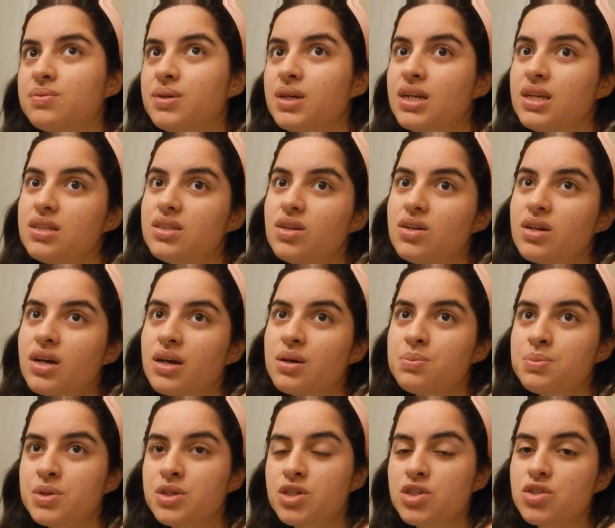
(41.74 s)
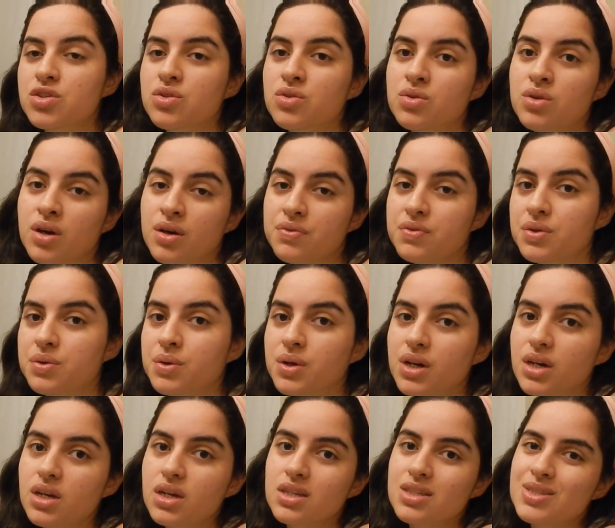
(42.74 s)
really don't have much to do after
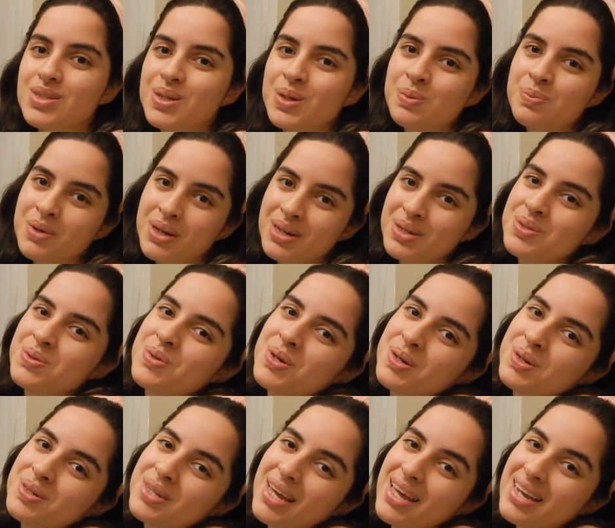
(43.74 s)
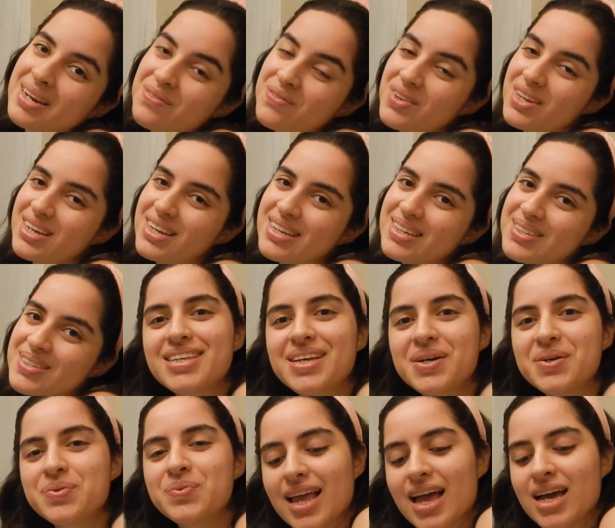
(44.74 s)
work, so might as well edit video.
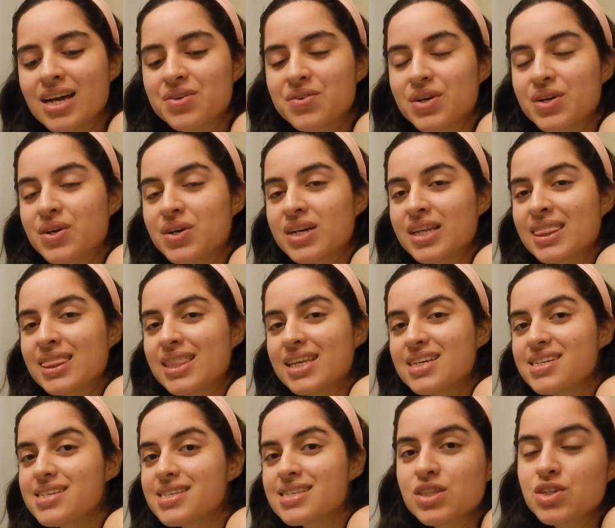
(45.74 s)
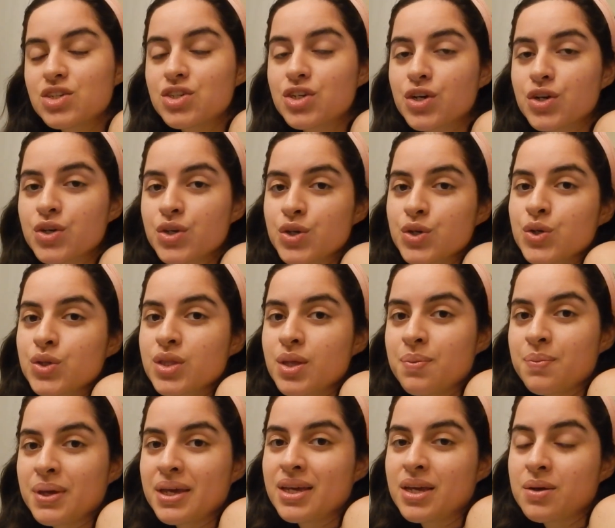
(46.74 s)
So I'm recording this to show you
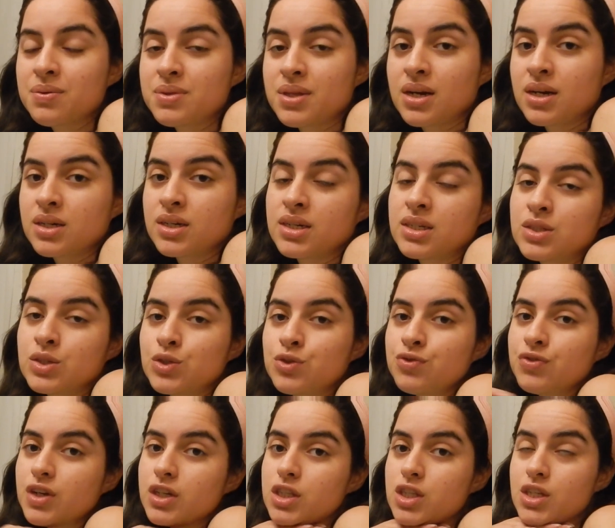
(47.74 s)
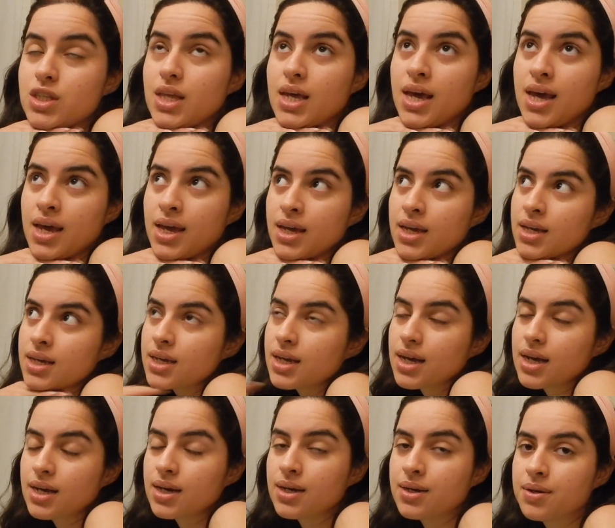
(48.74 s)
the makeup that I'm gonna do for today.
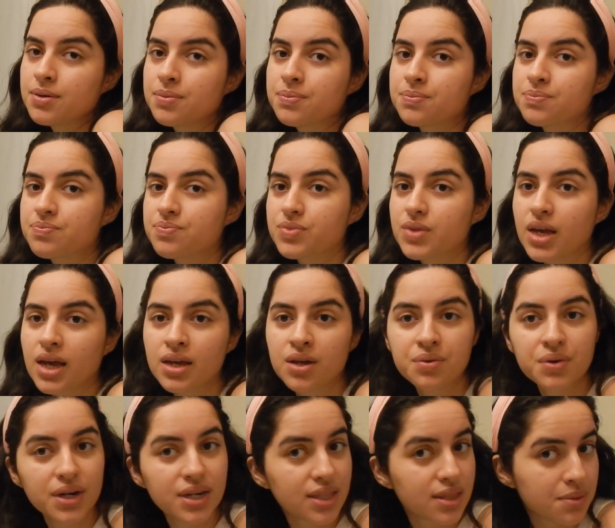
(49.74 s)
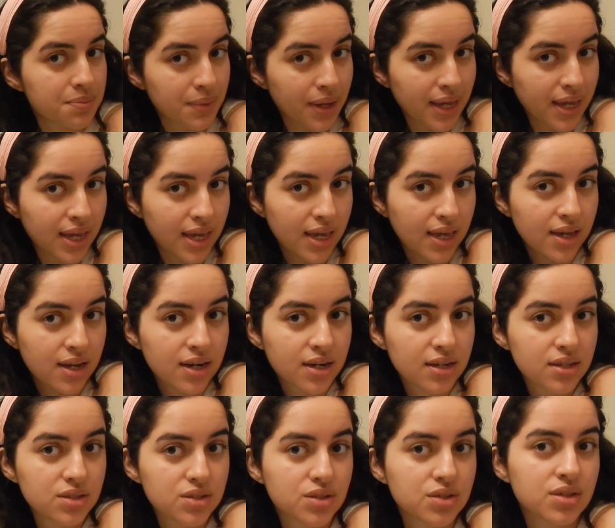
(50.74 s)
I already did my
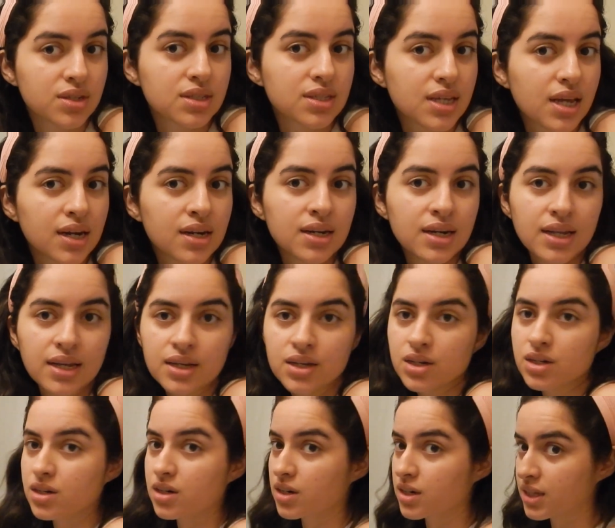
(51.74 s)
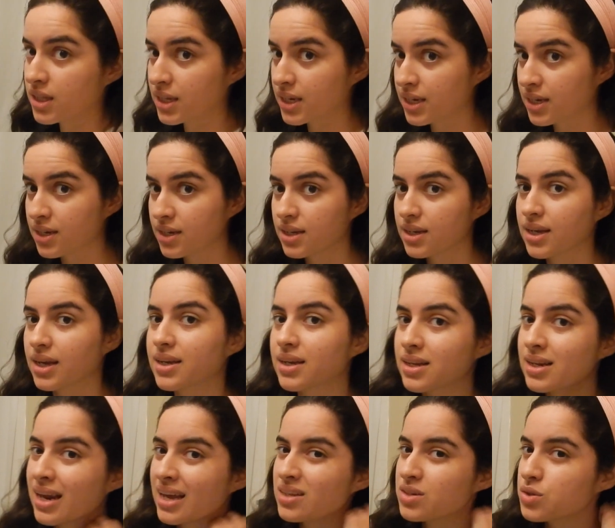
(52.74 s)
hair, so it's kind of like curly,
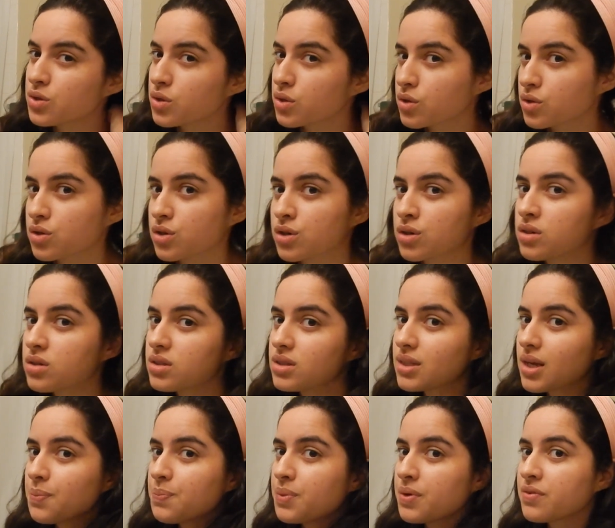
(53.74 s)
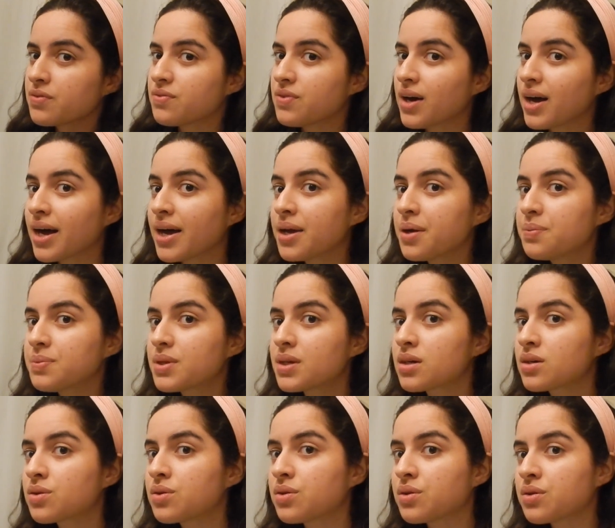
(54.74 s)
like natural girl type of vibe that
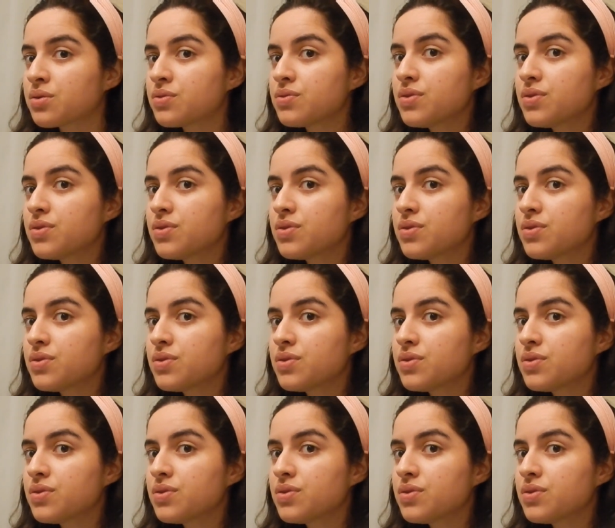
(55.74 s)
I'm going